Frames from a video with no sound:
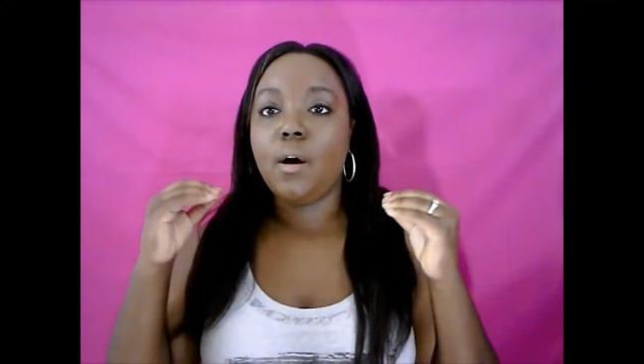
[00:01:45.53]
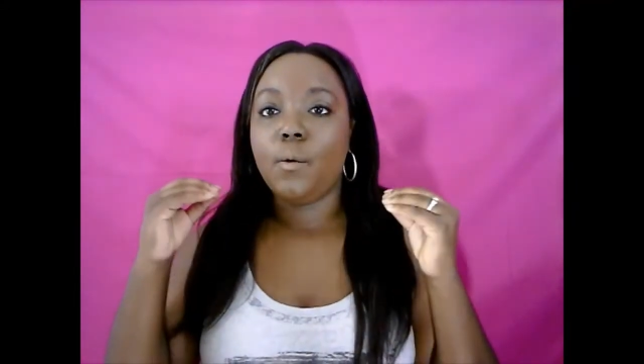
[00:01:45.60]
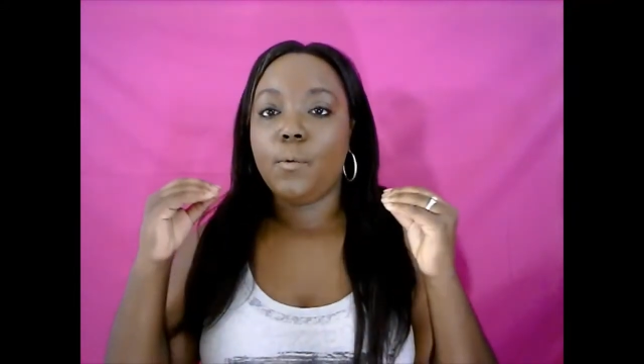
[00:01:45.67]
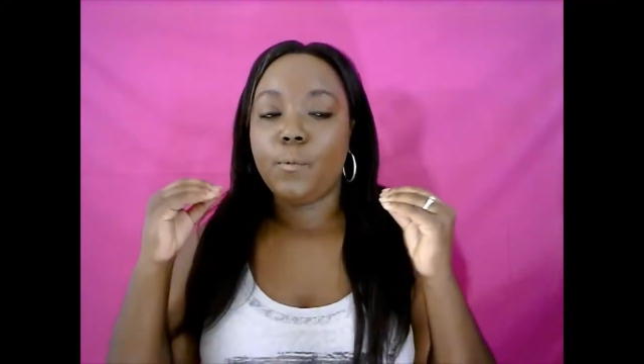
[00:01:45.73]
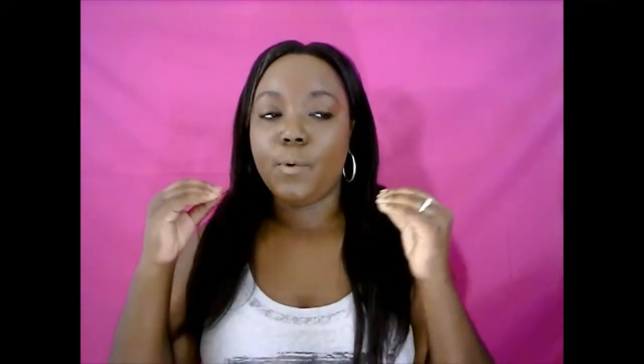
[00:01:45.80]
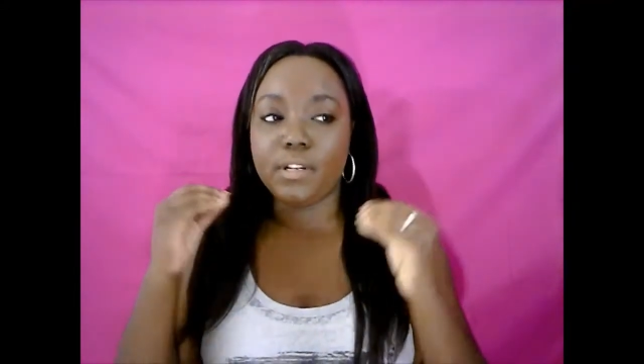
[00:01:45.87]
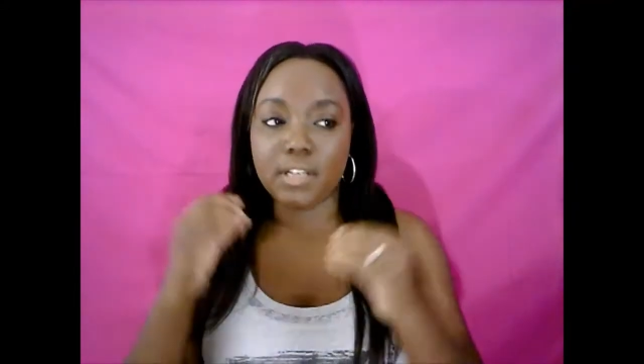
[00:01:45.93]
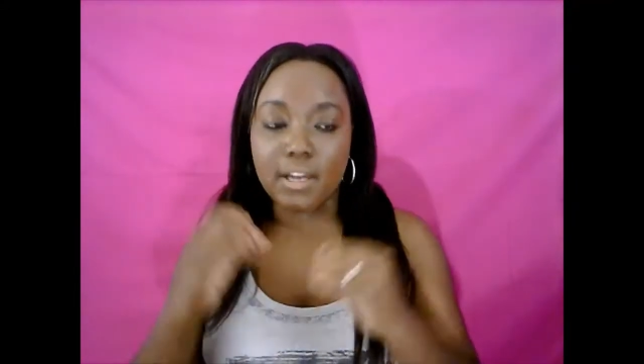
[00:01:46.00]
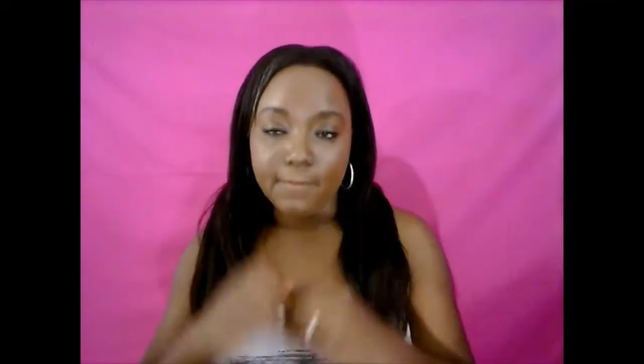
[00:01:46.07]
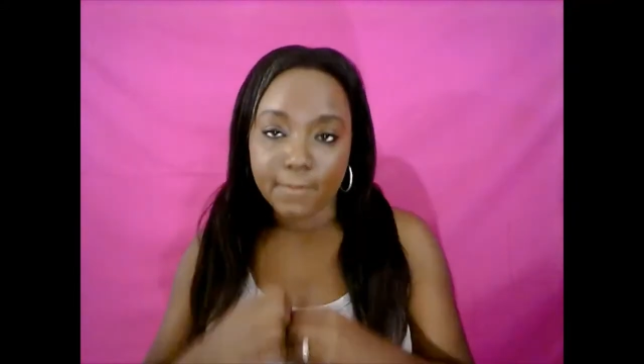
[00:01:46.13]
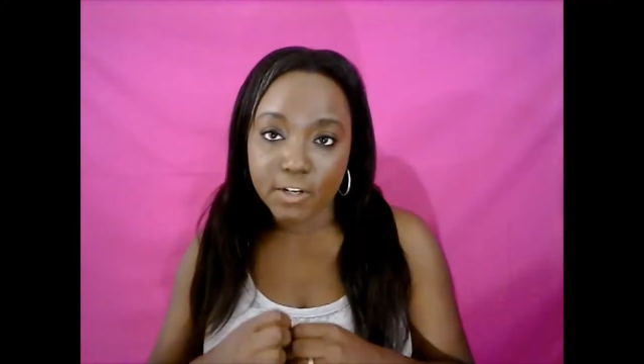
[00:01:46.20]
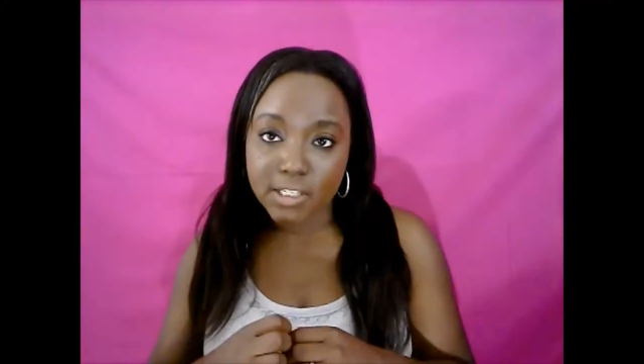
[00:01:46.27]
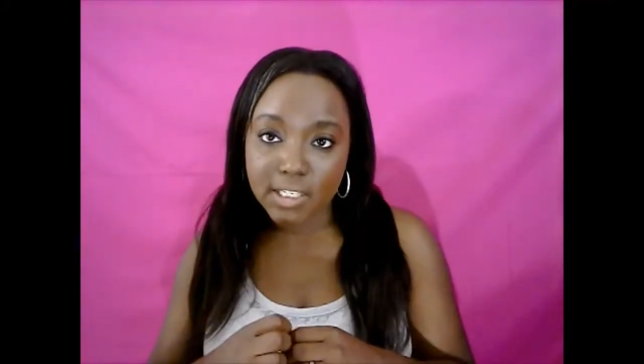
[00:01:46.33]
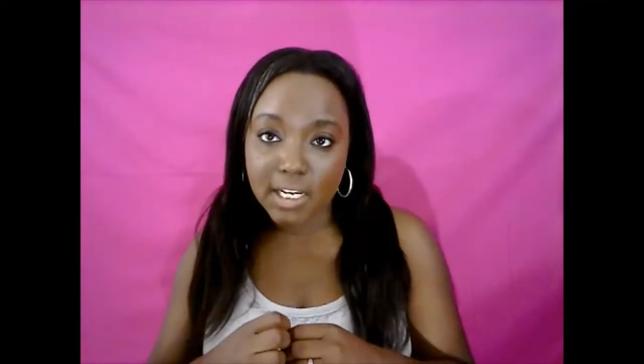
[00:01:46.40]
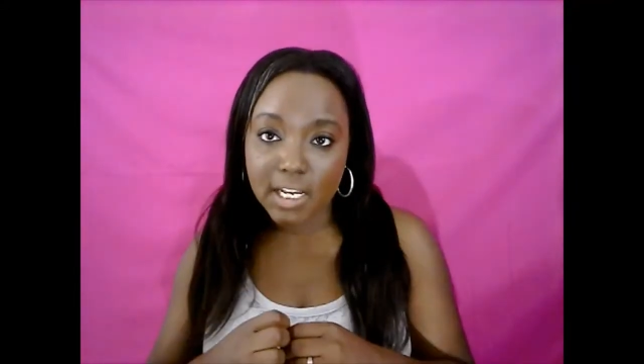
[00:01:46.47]
with
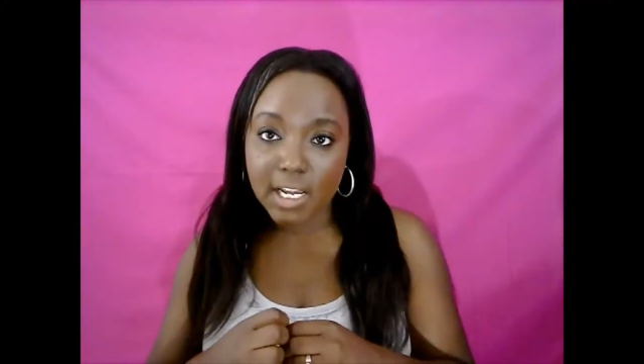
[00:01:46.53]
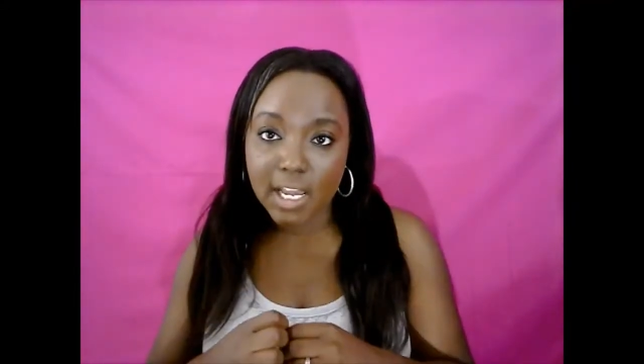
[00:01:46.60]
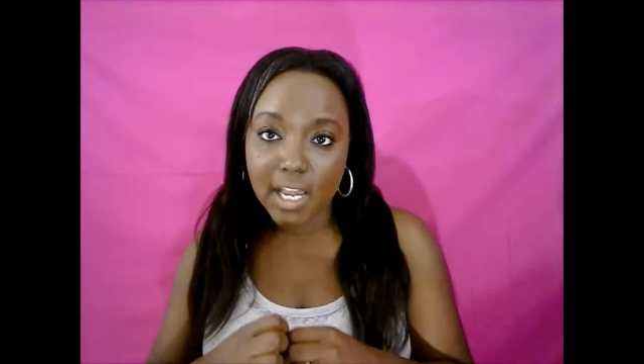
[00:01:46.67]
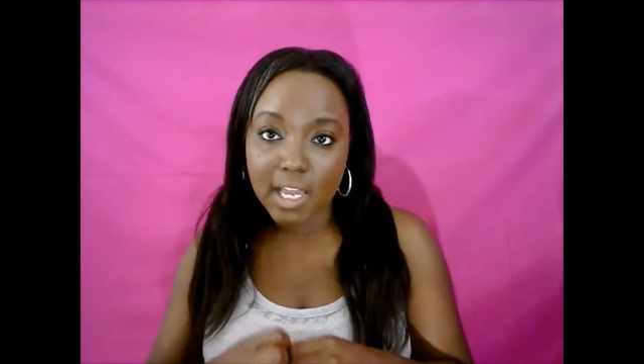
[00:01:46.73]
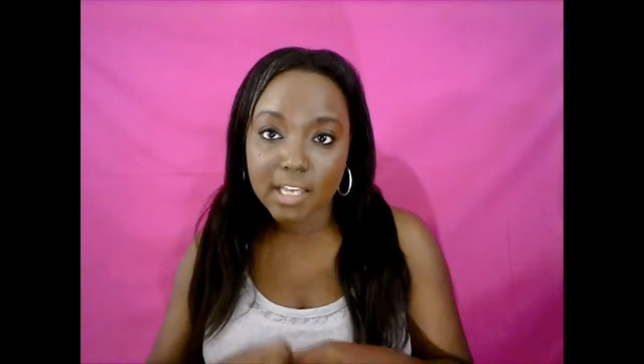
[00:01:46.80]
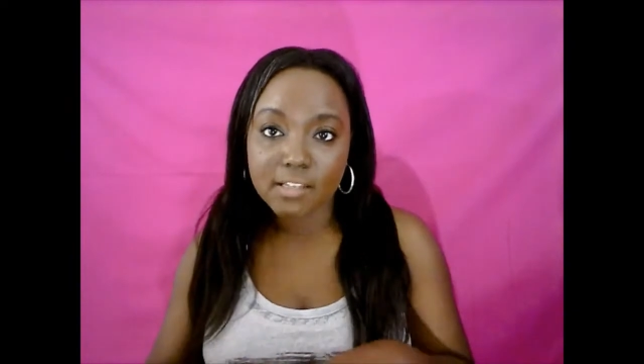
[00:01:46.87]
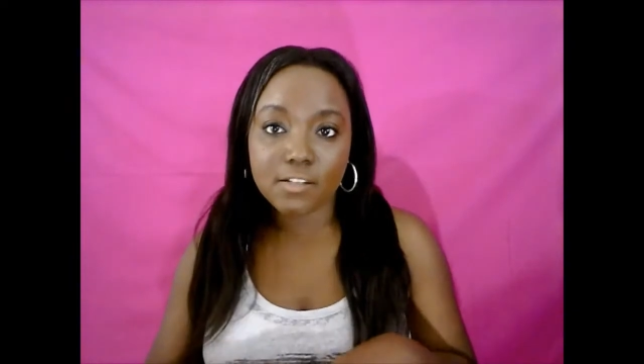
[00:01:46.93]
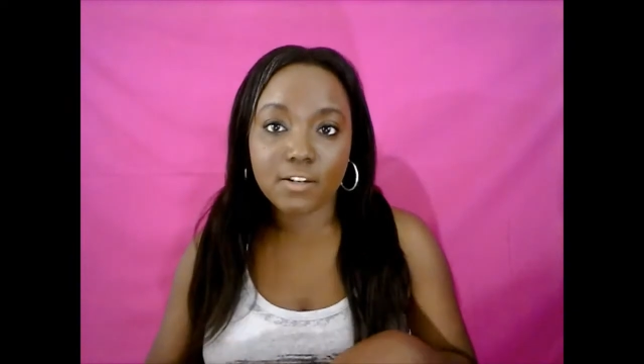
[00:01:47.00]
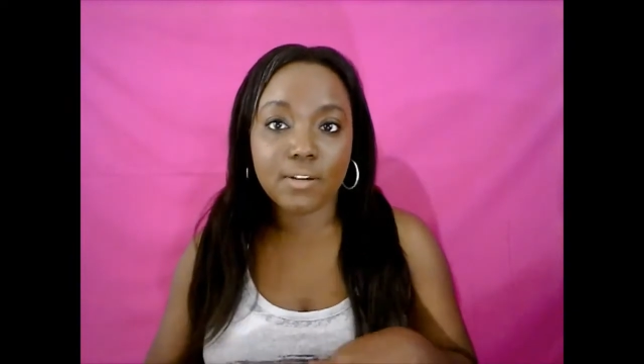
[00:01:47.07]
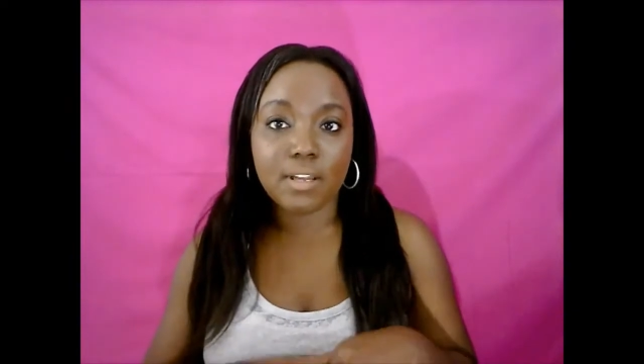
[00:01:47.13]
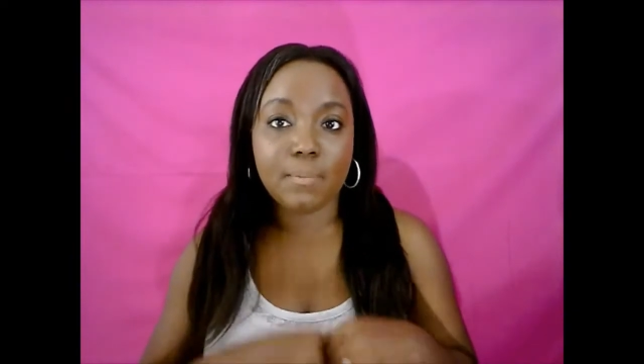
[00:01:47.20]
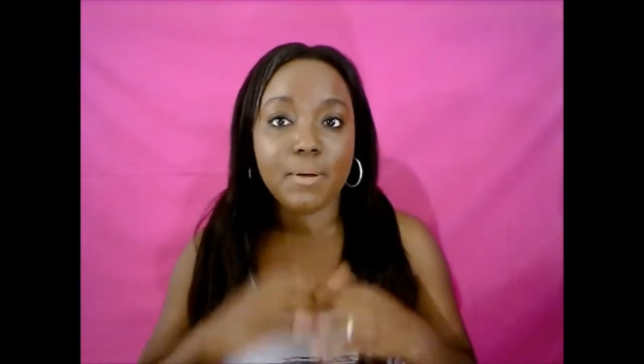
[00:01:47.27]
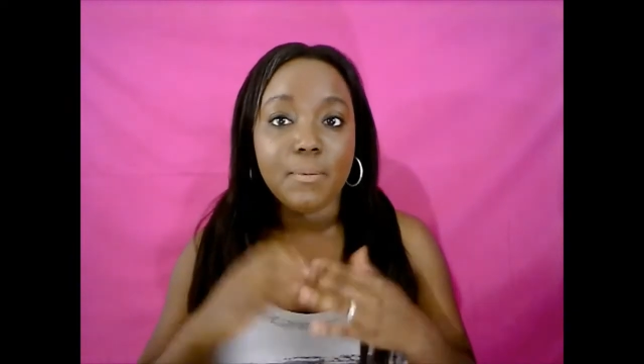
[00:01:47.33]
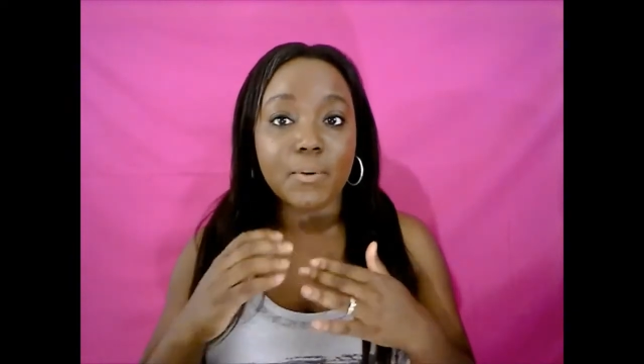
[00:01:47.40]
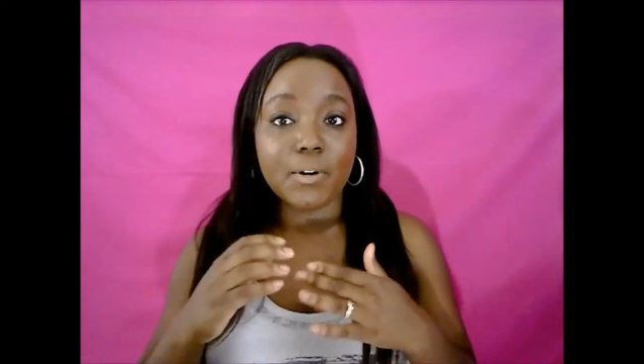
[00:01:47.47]
diversity so
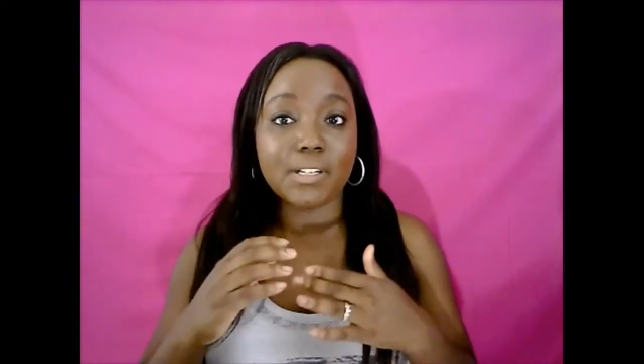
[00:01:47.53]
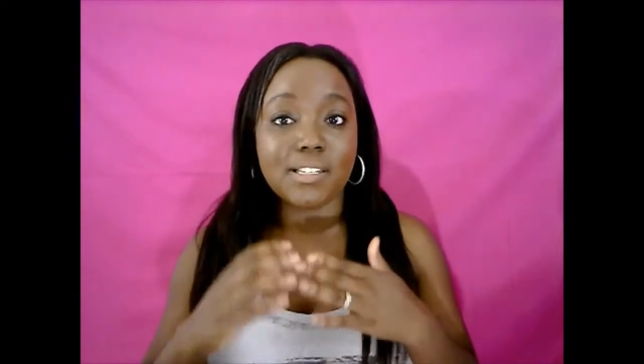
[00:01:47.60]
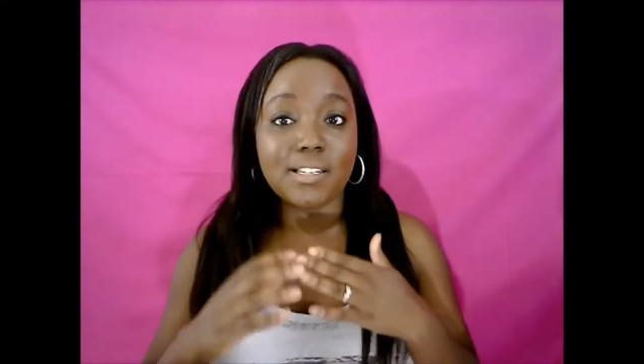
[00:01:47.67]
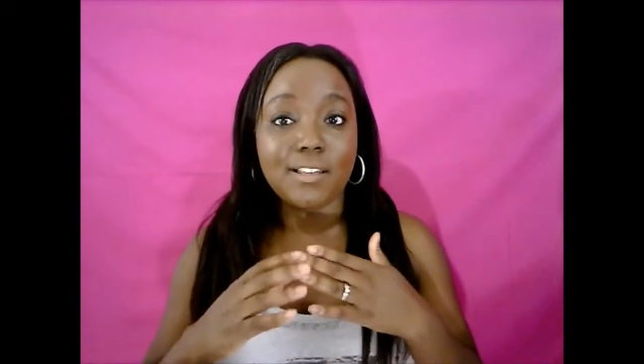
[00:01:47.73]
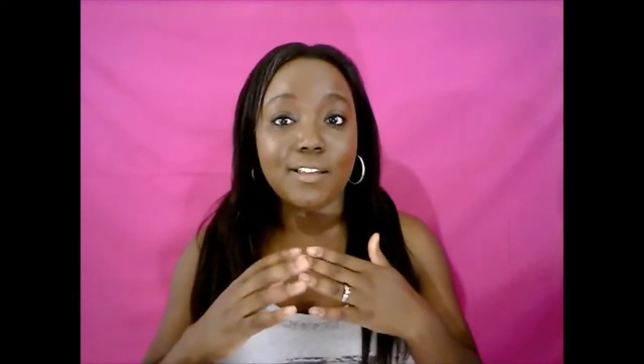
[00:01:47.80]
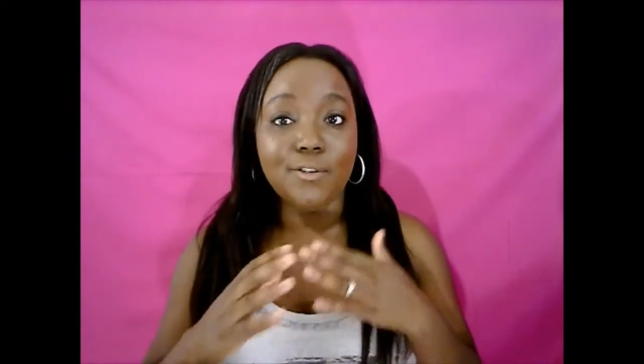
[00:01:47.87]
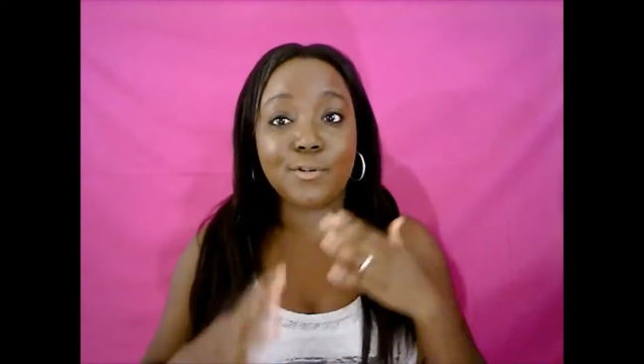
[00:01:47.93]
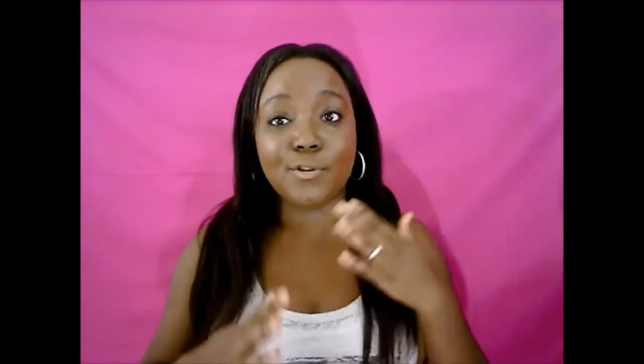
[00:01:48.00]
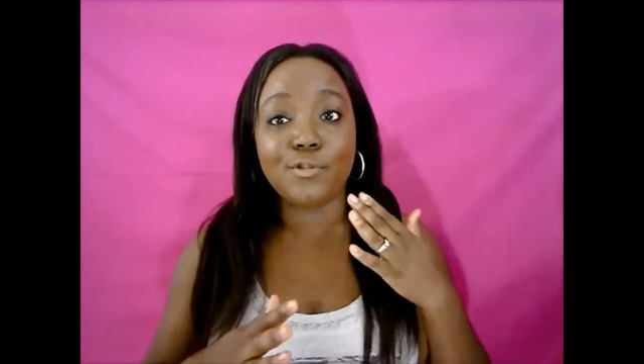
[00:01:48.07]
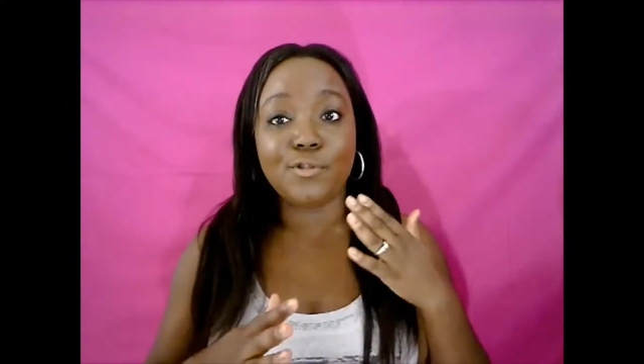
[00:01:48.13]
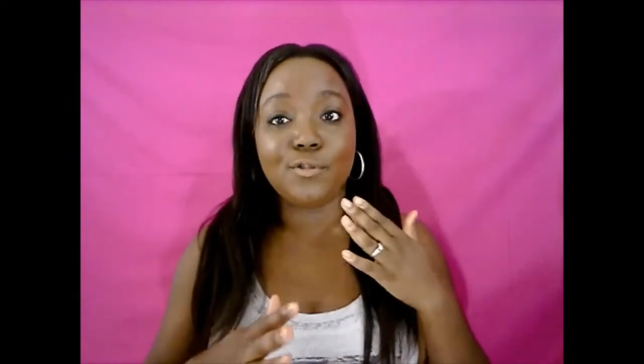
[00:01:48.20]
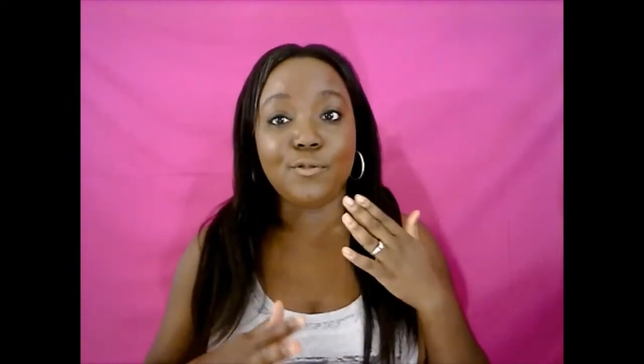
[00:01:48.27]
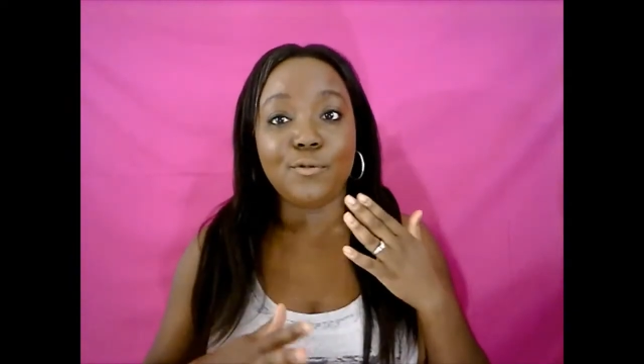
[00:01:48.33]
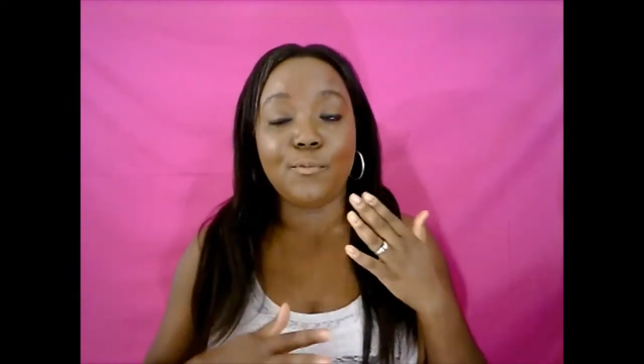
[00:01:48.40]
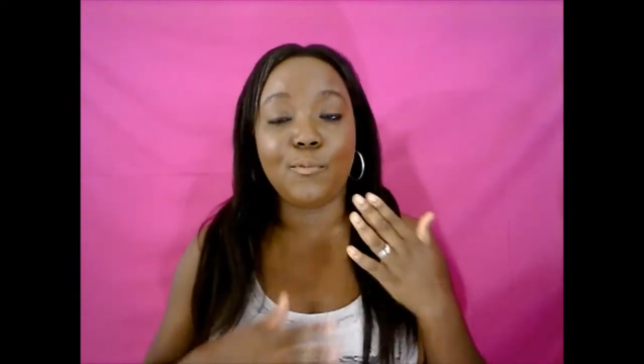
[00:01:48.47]
that people can see that you can
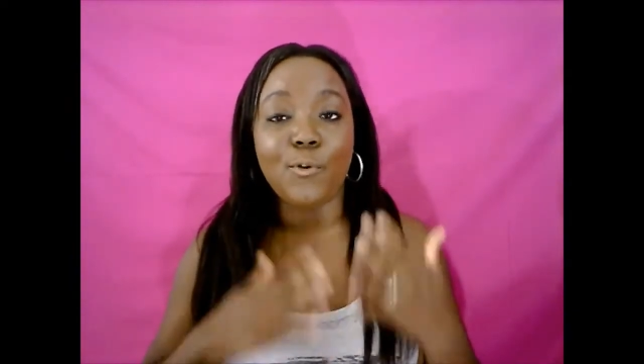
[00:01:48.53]
do